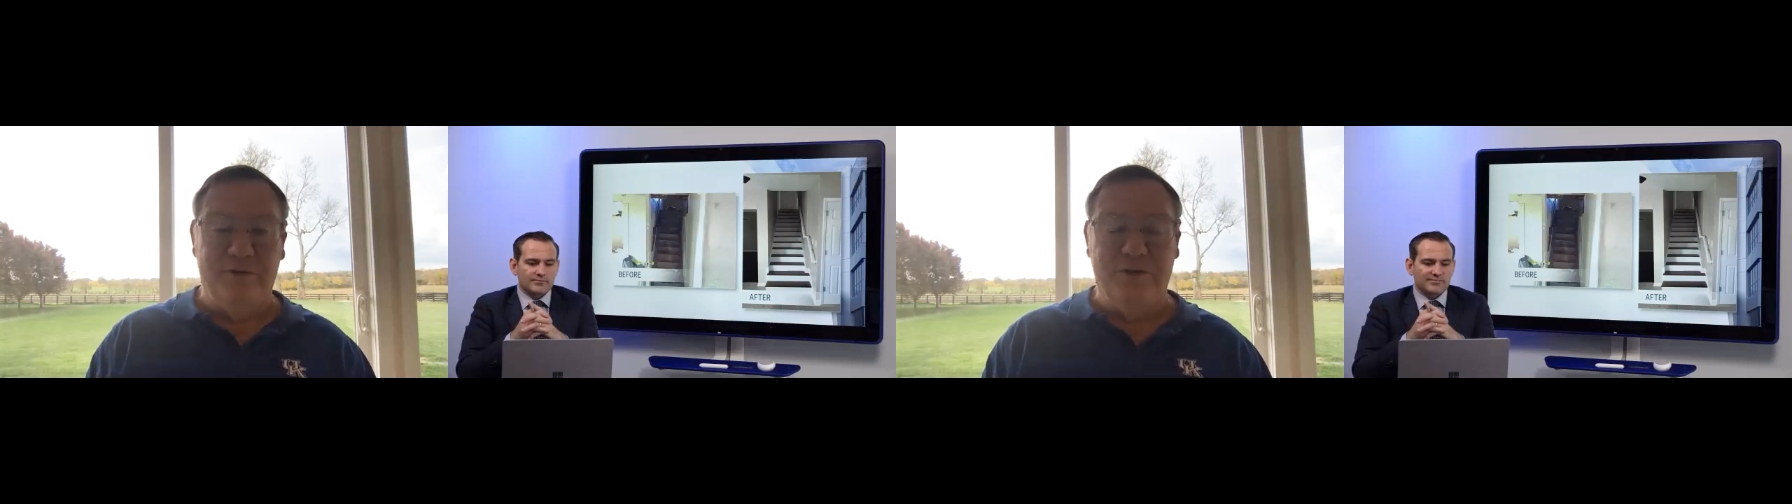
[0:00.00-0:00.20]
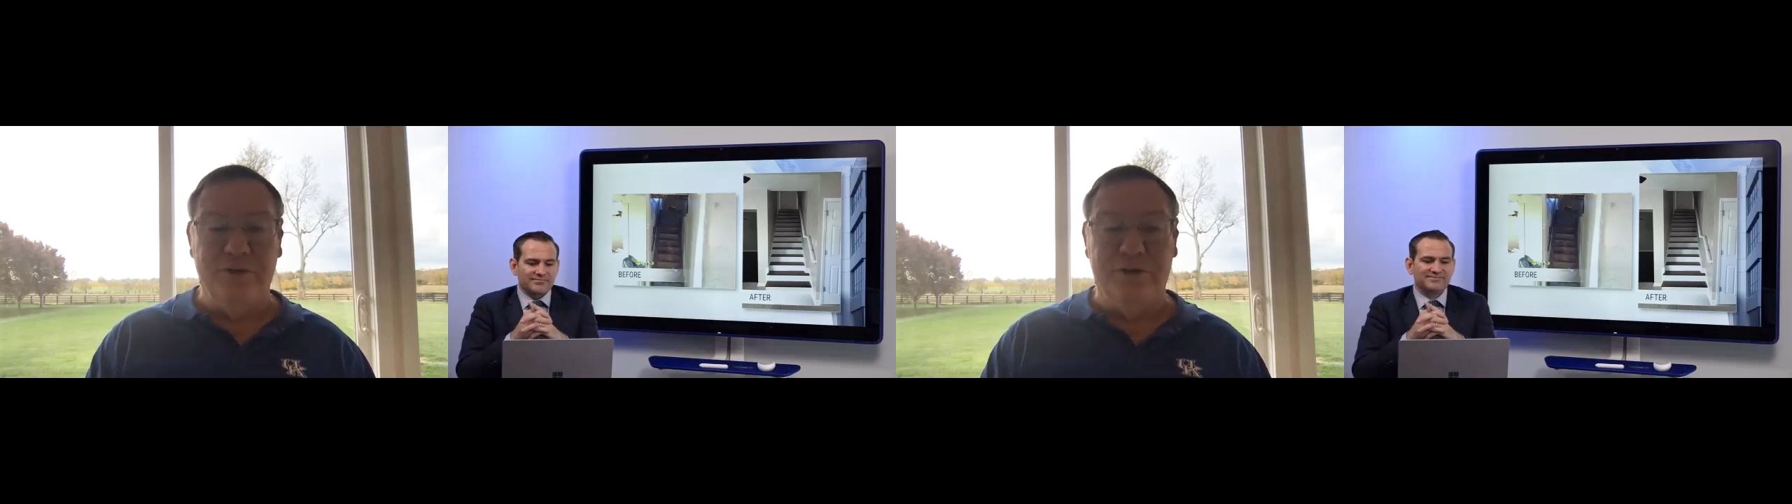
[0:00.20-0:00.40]

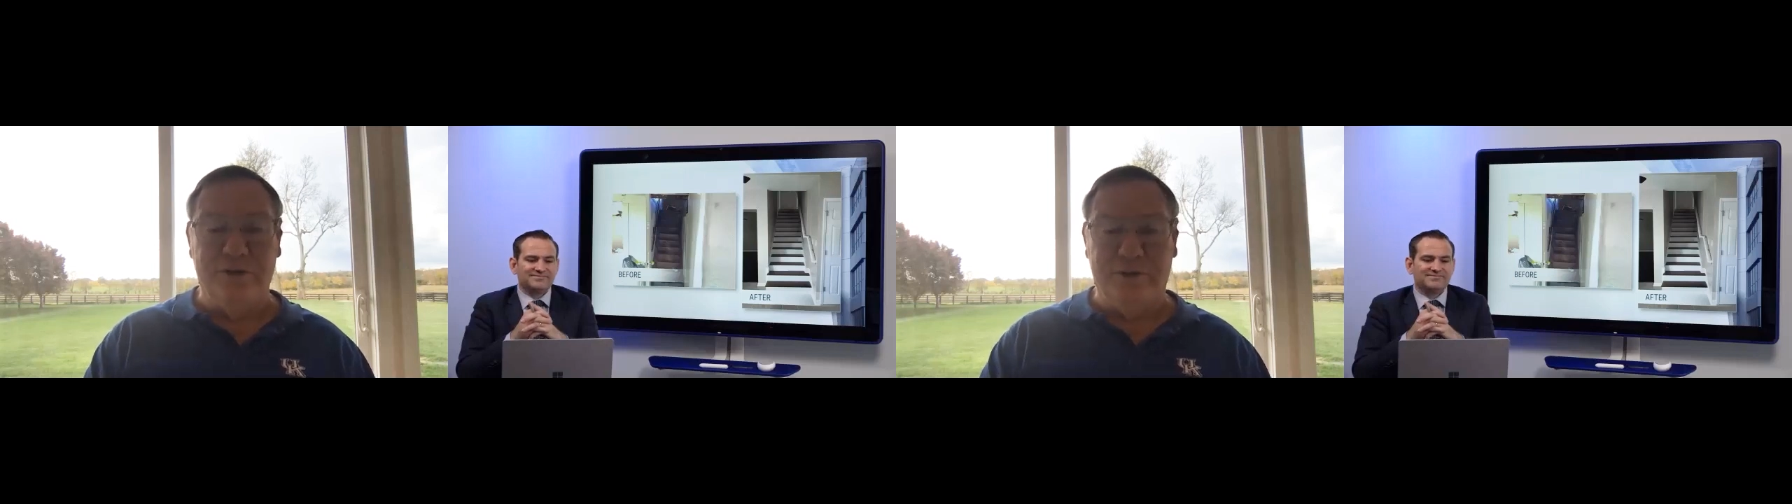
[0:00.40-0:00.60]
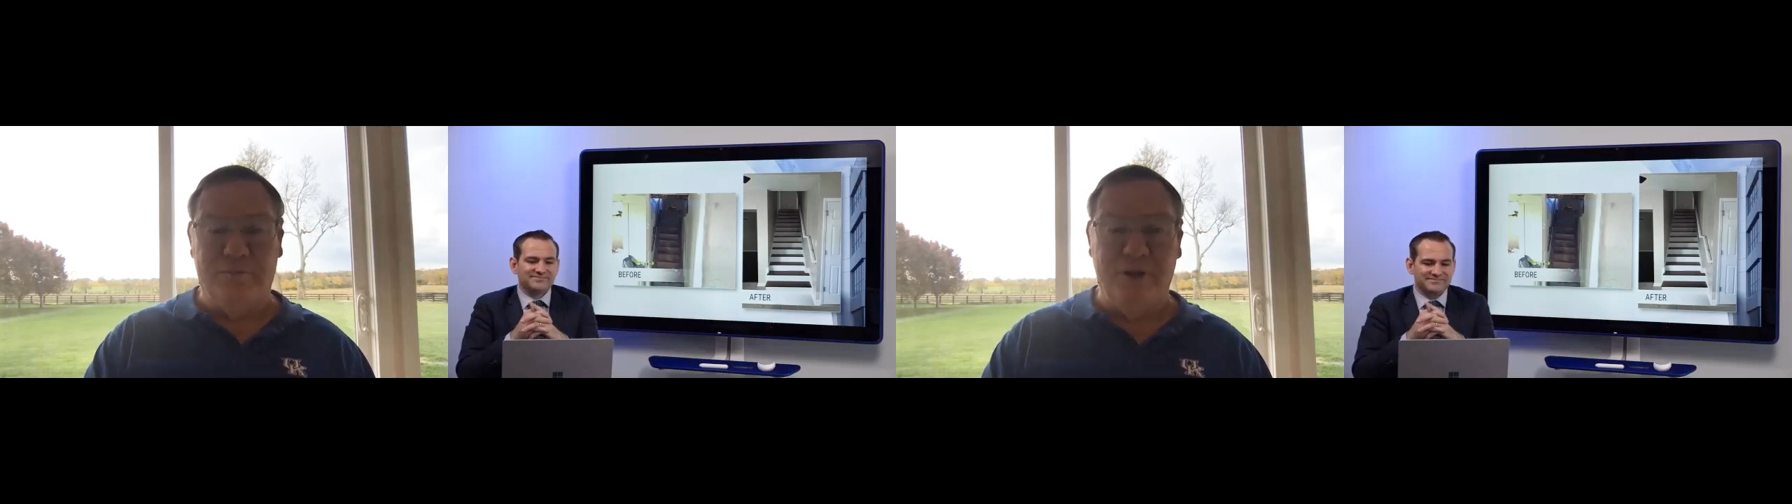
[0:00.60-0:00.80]
took
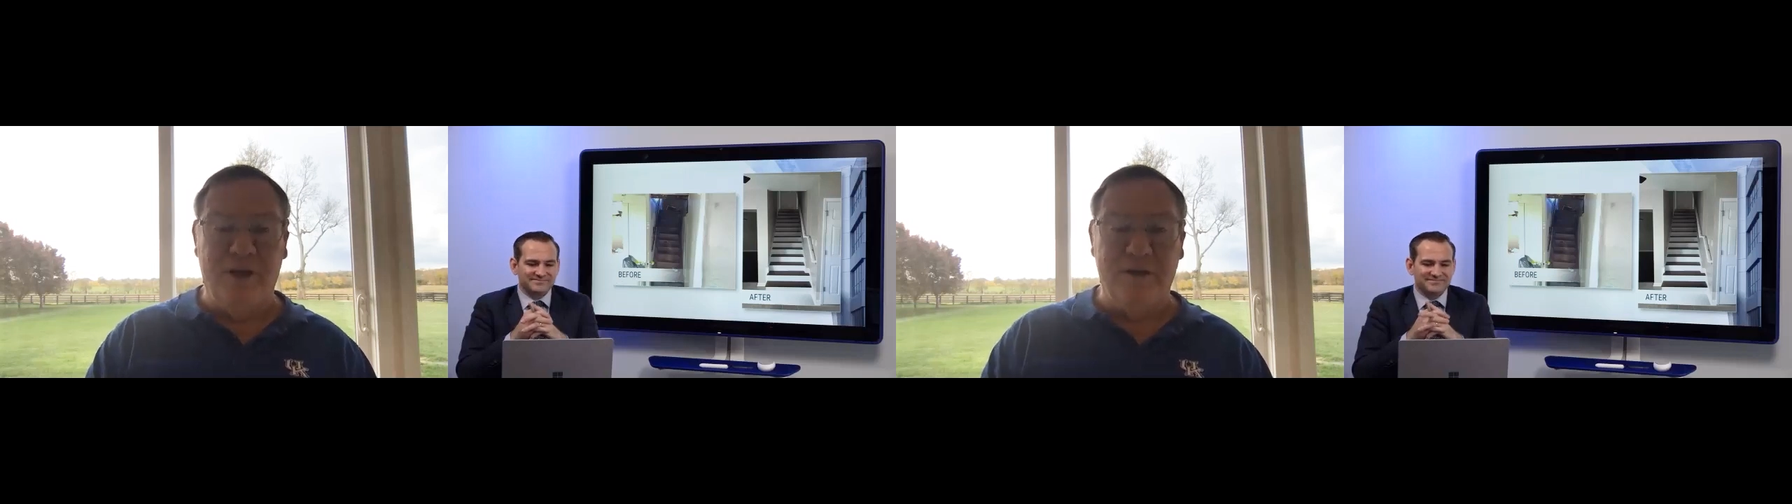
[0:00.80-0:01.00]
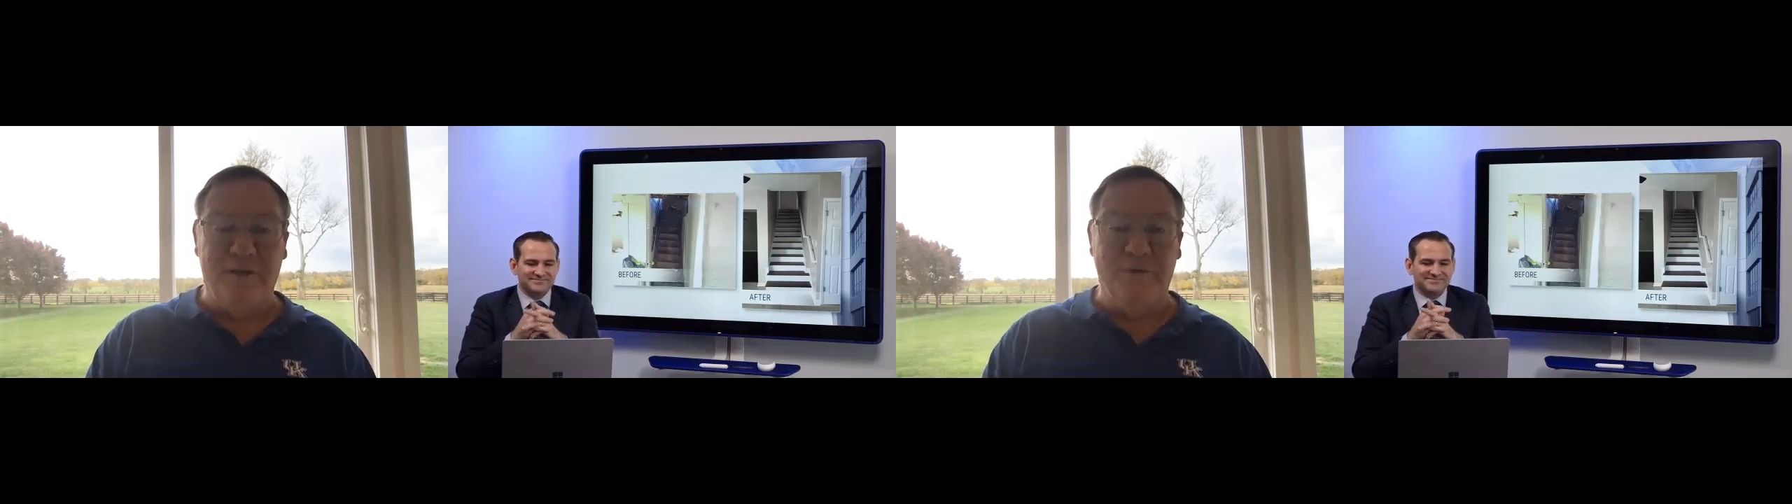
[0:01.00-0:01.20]
the
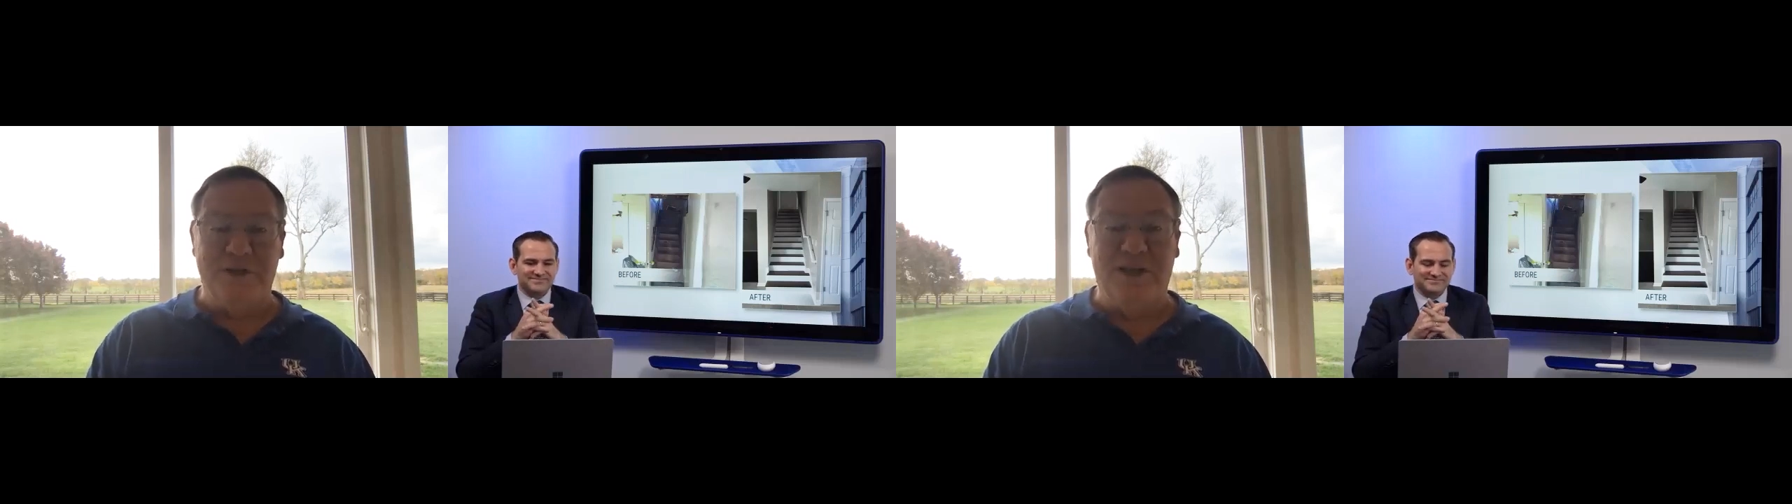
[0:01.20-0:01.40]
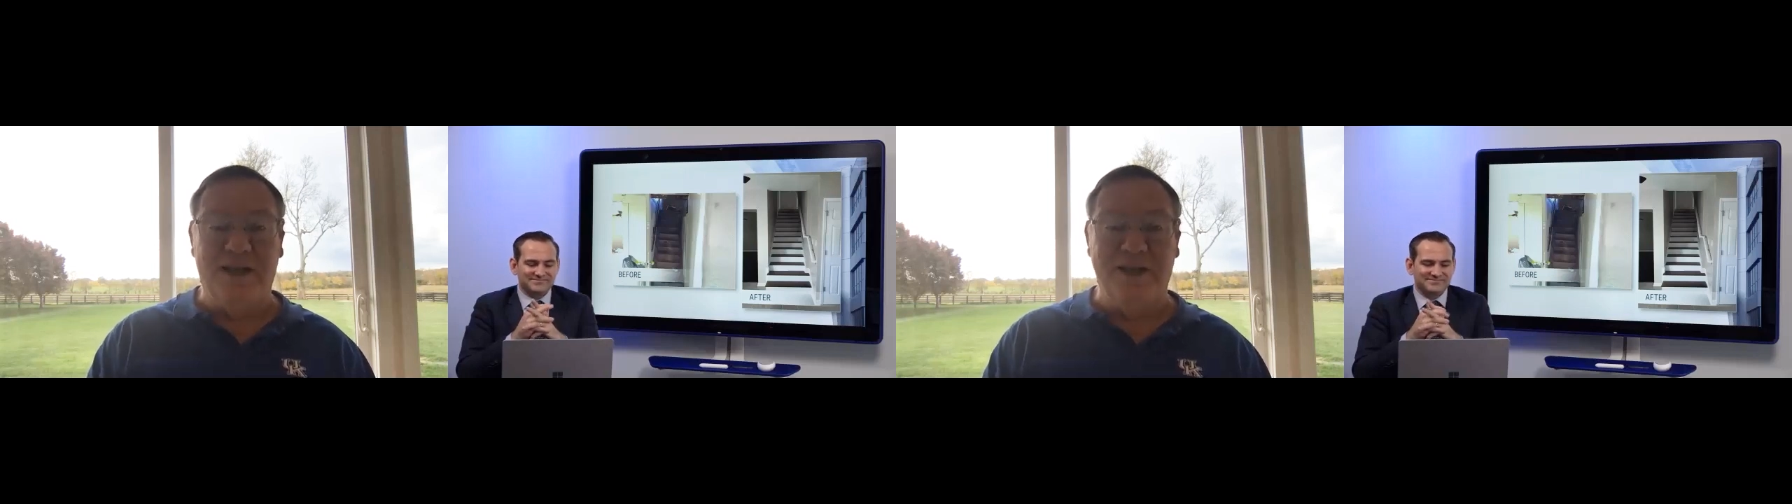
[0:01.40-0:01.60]
block that was
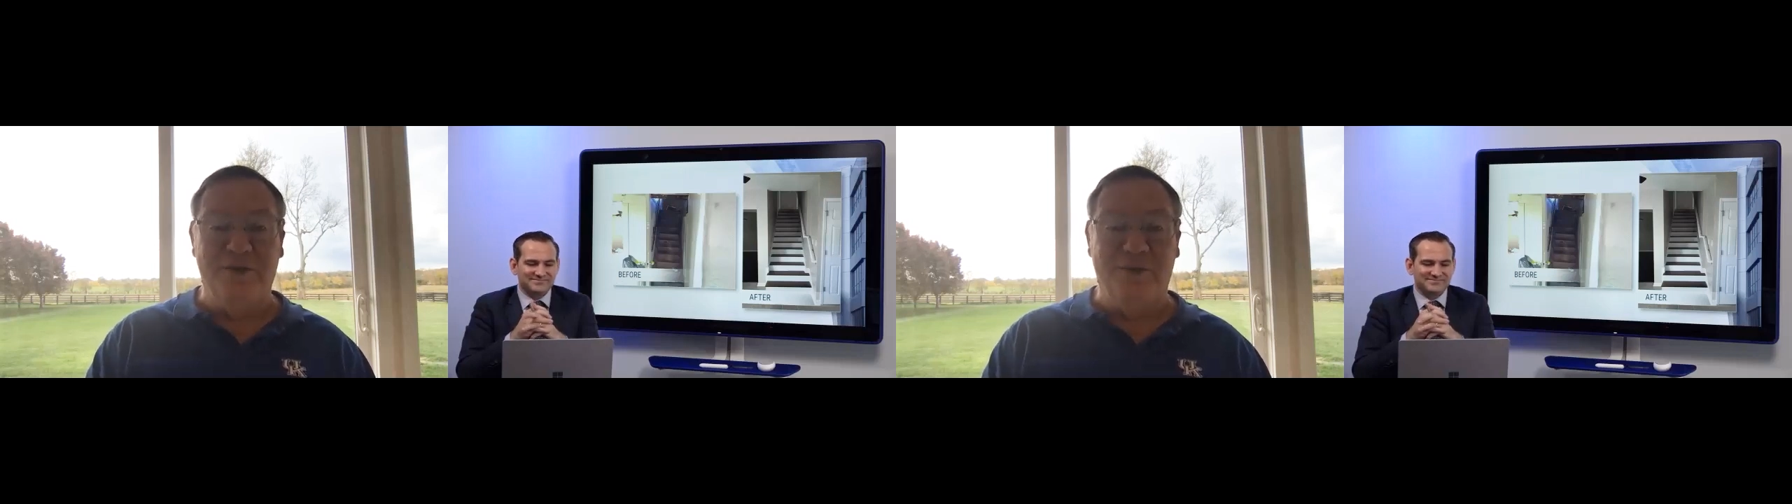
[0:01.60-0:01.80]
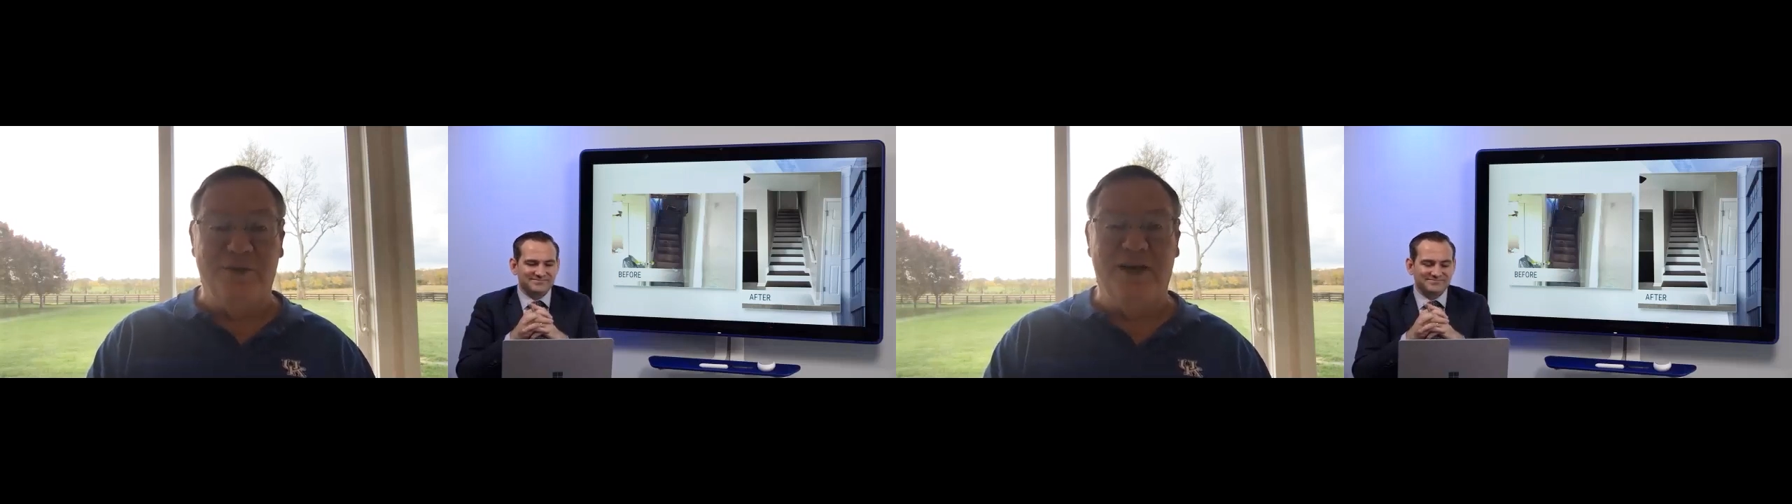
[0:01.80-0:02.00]
laying
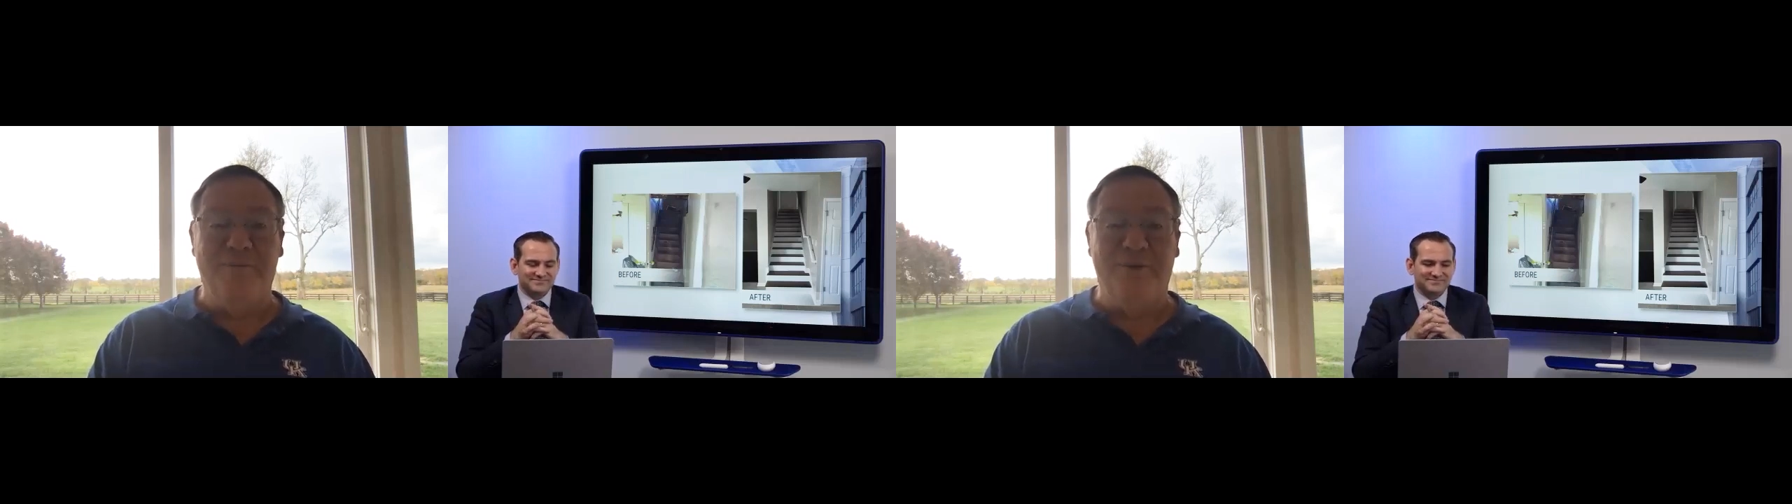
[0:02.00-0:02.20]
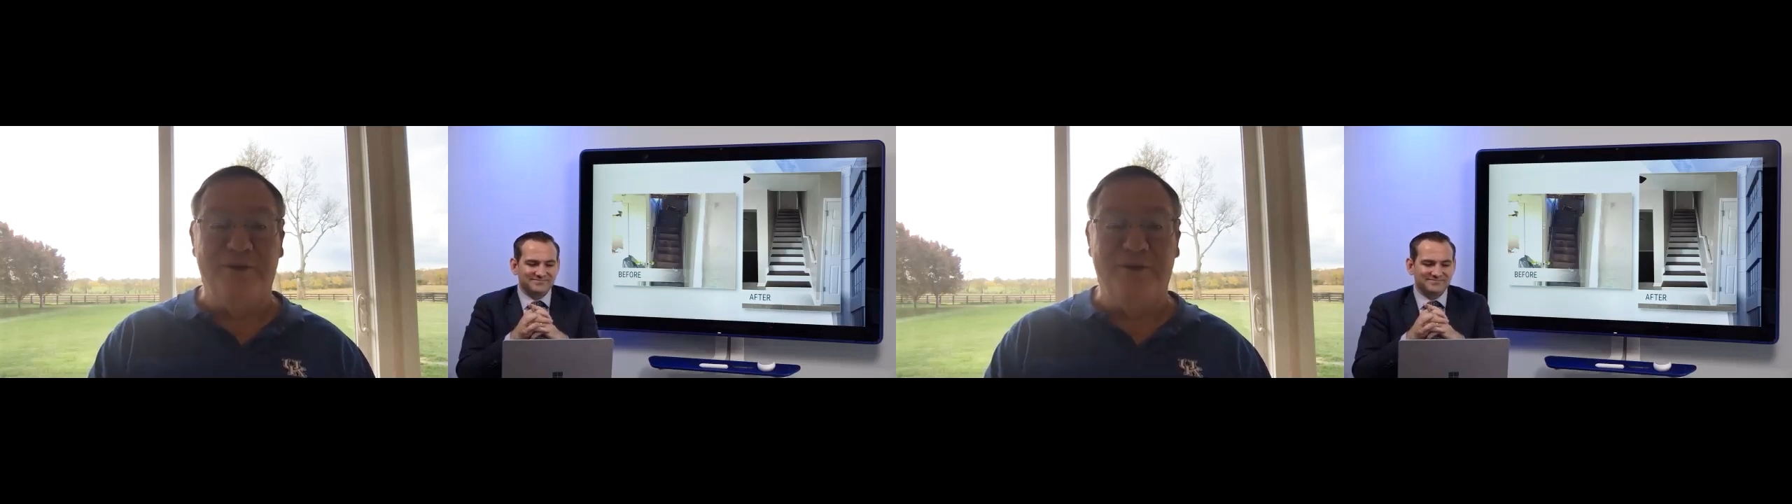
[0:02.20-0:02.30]
on top of the